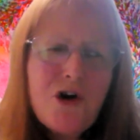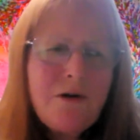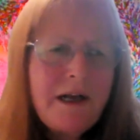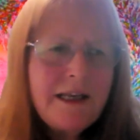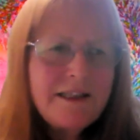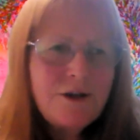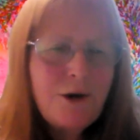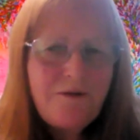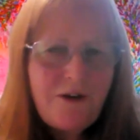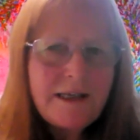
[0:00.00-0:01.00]
oh,
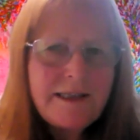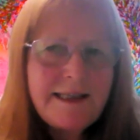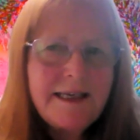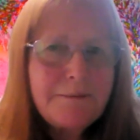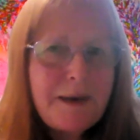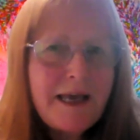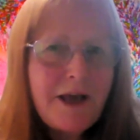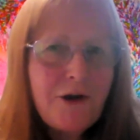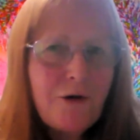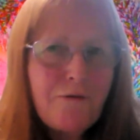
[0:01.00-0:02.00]
stop fighting it and
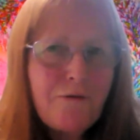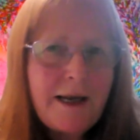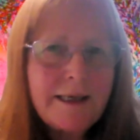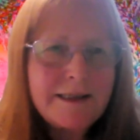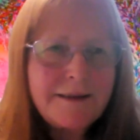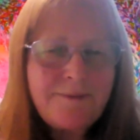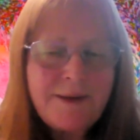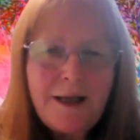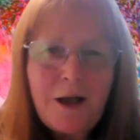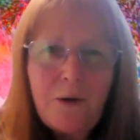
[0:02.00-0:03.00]
make it your friend.
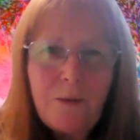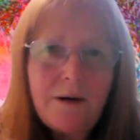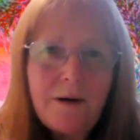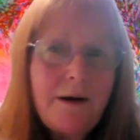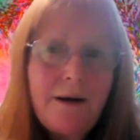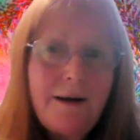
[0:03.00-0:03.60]
Well,